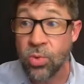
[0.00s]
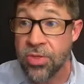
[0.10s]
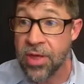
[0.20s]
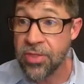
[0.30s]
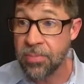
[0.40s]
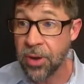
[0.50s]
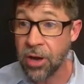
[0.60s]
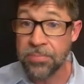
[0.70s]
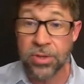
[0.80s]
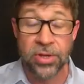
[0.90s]
within the
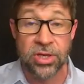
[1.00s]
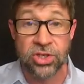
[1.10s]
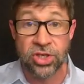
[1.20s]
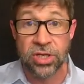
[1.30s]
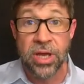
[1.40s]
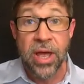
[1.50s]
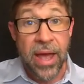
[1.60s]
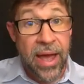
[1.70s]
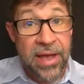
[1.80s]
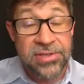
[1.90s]
population
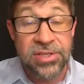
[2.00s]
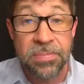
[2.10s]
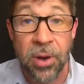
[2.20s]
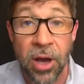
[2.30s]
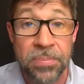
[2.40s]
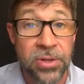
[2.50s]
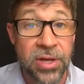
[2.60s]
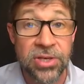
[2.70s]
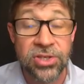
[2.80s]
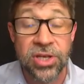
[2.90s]
as the
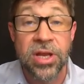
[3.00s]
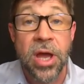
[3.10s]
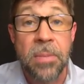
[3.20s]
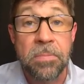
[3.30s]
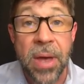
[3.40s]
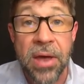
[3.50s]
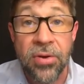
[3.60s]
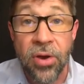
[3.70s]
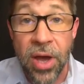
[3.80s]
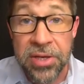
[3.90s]
population
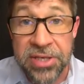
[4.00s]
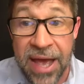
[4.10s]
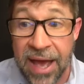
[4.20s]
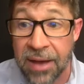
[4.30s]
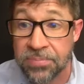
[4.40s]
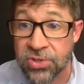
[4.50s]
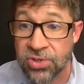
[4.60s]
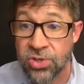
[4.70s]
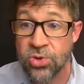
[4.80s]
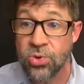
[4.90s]
better adapts
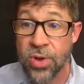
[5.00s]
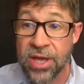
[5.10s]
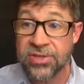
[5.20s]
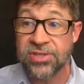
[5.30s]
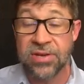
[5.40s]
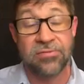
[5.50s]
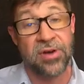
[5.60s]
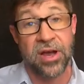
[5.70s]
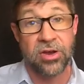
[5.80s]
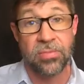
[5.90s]
to its
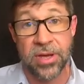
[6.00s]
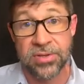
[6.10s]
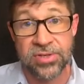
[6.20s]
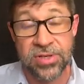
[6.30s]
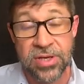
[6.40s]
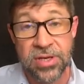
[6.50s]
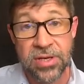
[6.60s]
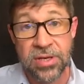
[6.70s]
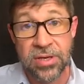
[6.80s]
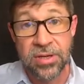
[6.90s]
environment.
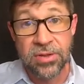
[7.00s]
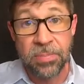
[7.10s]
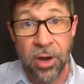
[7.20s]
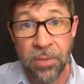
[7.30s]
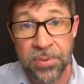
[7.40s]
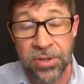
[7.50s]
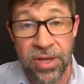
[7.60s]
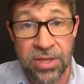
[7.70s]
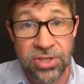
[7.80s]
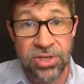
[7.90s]
The
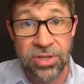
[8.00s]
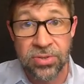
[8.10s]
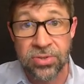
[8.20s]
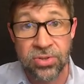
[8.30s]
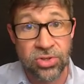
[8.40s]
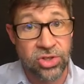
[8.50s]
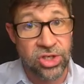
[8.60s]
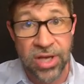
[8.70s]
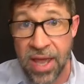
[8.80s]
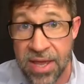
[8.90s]
population
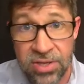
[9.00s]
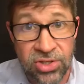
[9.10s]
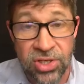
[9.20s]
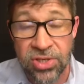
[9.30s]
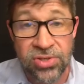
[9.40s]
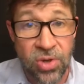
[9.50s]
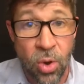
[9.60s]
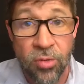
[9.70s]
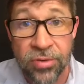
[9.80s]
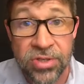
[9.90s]
changes
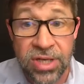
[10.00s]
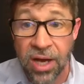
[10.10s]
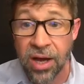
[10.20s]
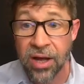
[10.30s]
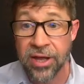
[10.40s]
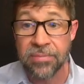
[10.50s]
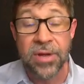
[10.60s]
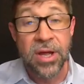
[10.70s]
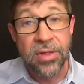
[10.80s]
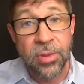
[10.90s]
over time.
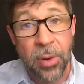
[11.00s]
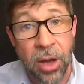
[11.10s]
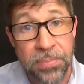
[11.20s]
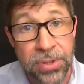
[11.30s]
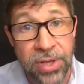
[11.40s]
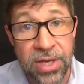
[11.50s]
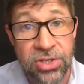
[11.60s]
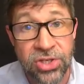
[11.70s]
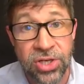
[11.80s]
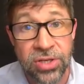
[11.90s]
The
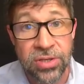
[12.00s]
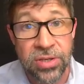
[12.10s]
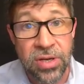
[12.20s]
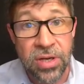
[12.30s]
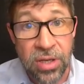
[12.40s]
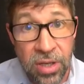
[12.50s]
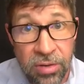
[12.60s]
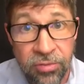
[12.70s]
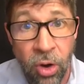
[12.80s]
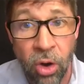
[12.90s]
population
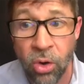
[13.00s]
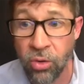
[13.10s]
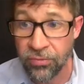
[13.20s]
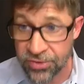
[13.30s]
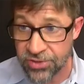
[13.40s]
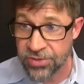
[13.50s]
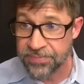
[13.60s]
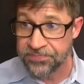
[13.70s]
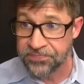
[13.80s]
evolves.